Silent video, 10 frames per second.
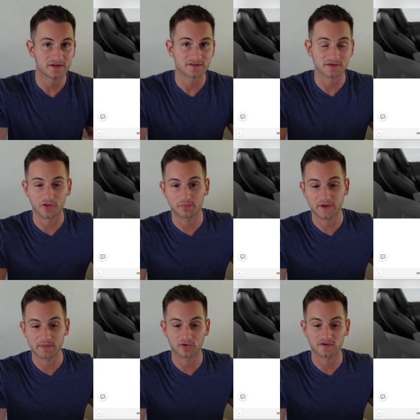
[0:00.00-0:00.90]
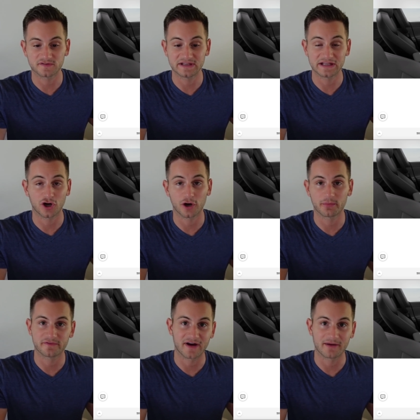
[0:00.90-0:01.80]
Some other people are seeing
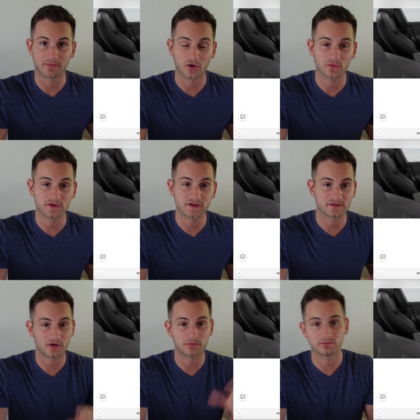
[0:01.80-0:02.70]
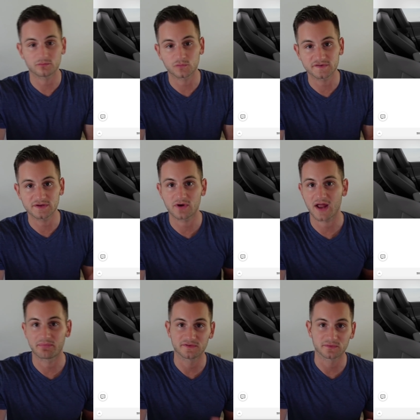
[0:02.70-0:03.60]
carbon fiber only, so we'll see what
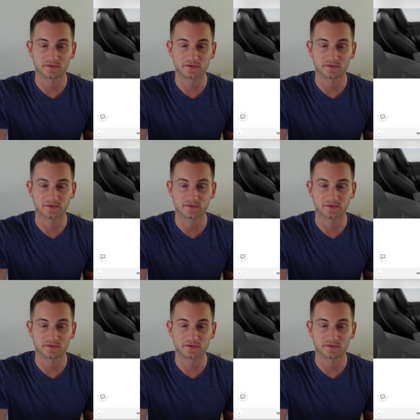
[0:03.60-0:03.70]
happens with